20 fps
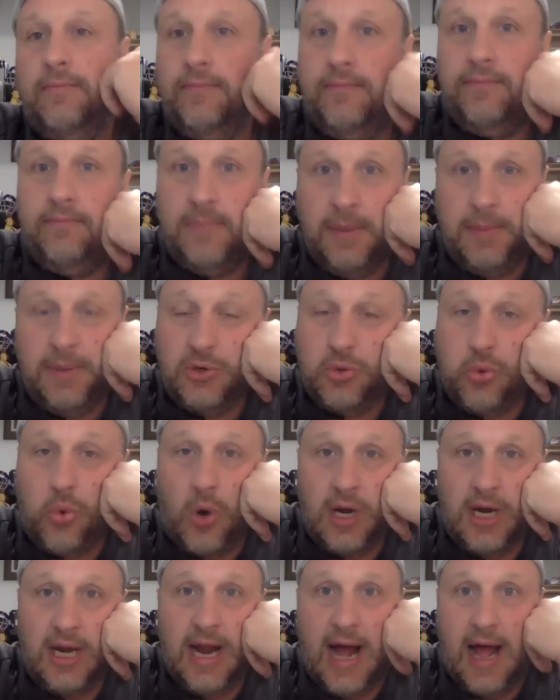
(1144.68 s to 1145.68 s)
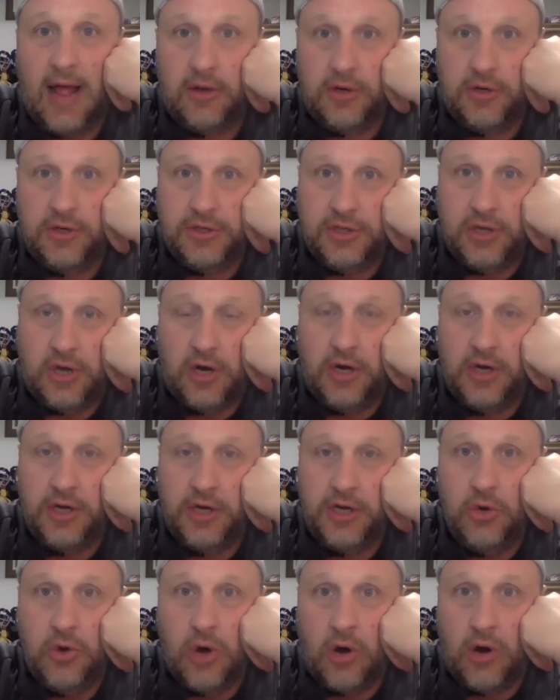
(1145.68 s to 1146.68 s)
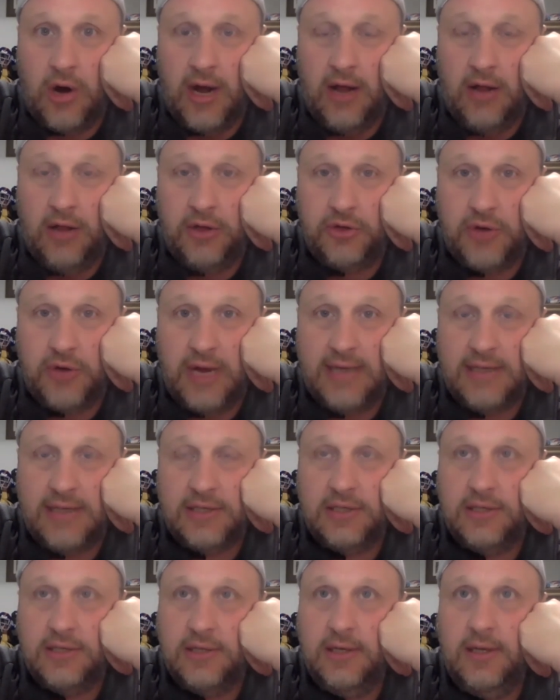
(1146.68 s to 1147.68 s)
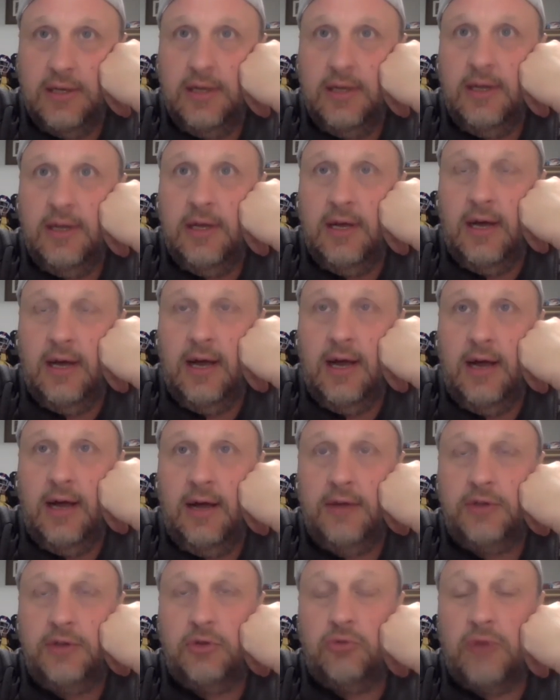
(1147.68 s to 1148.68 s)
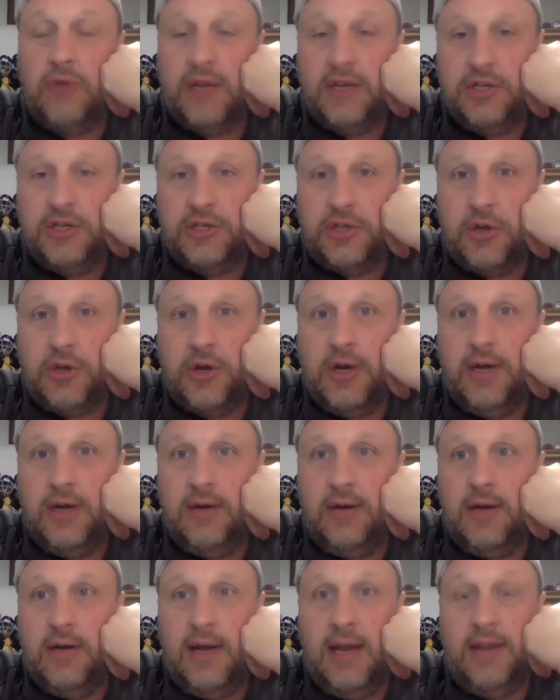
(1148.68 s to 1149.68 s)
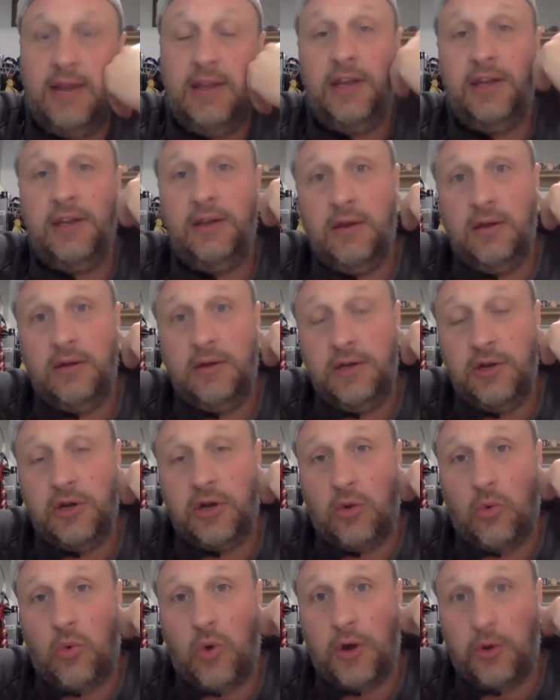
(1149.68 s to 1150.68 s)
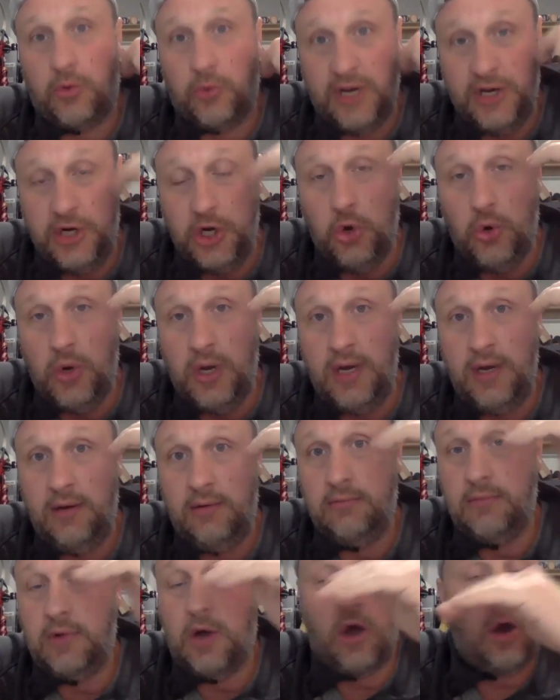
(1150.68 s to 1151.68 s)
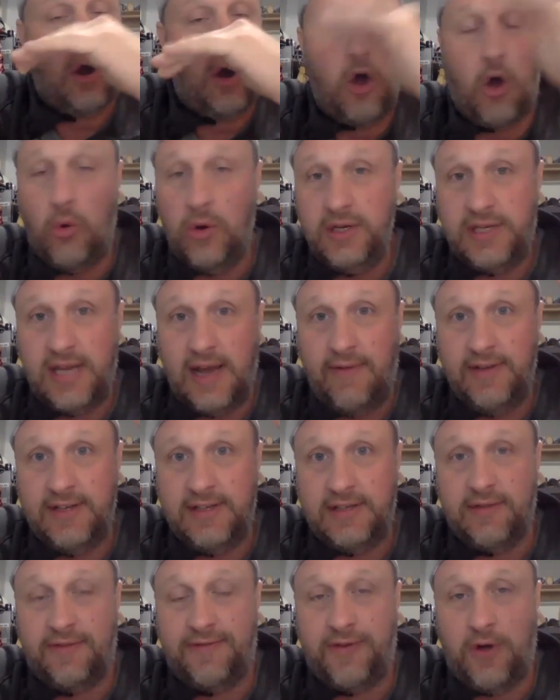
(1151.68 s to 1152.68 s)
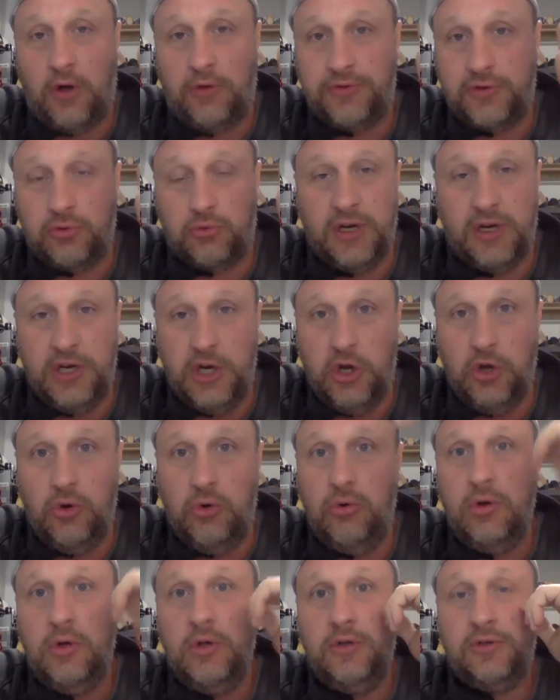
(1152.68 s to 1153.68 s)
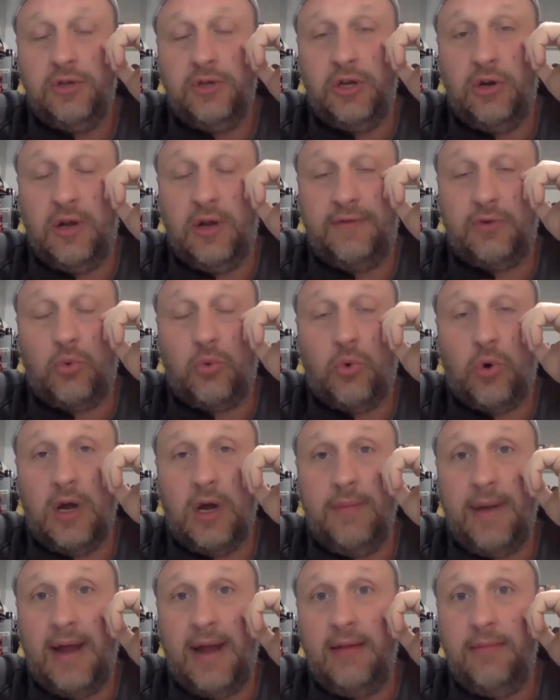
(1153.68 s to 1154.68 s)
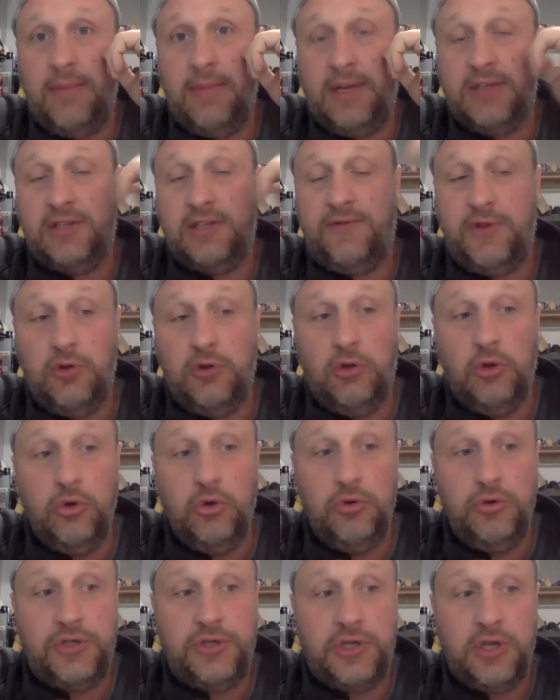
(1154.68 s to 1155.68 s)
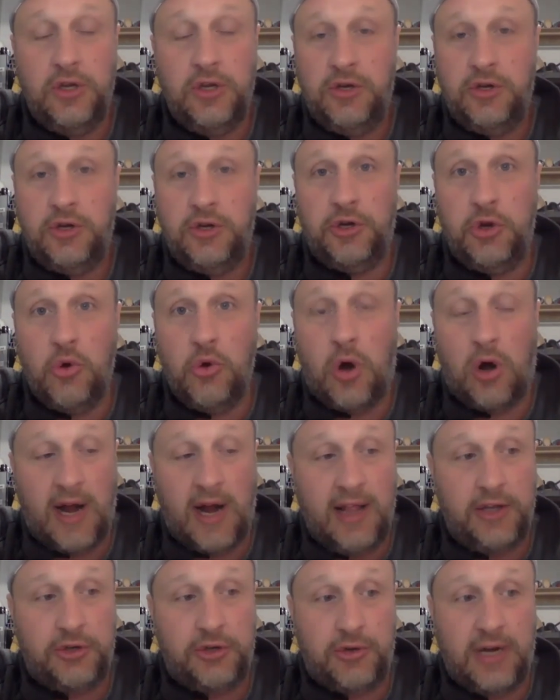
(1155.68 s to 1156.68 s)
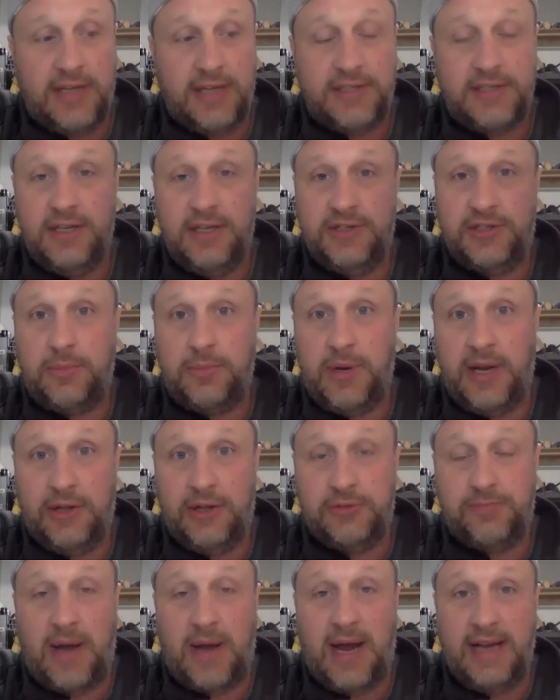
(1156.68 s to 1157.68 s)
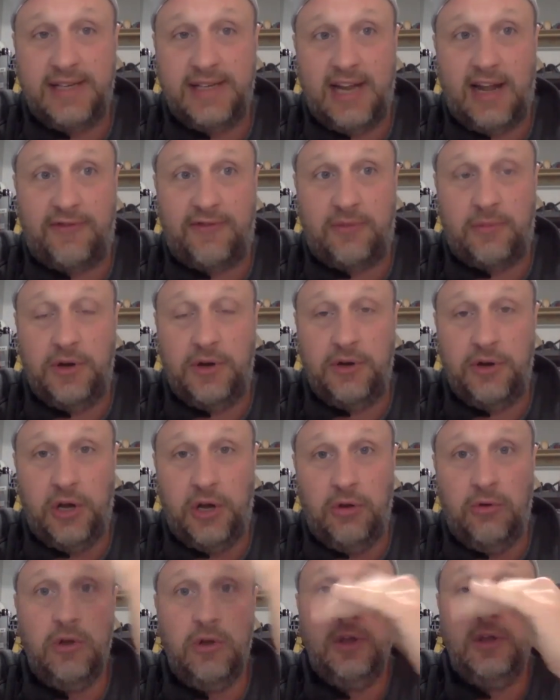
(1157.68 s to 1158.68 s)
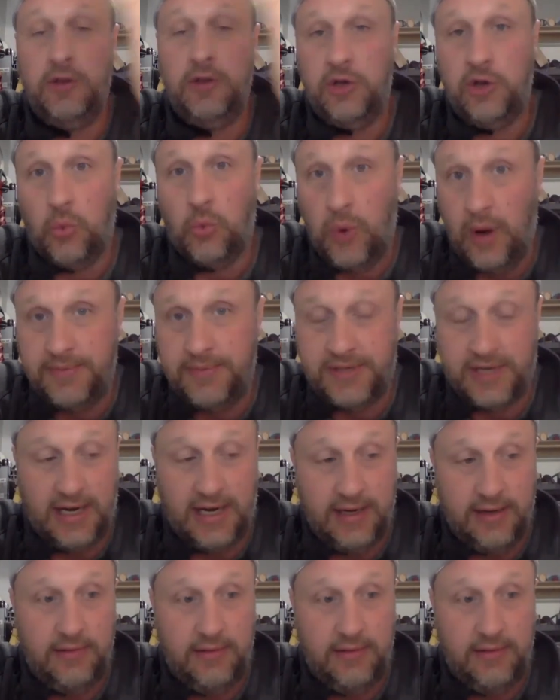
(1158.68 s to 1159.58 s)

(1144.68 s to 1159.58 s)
maybe $20 on a URL address to register it. And then you're going to want to renew it. Always have it default to renew so you don't have to worry about it, because if you lose your URL address and somebody else buys it out from under you, your website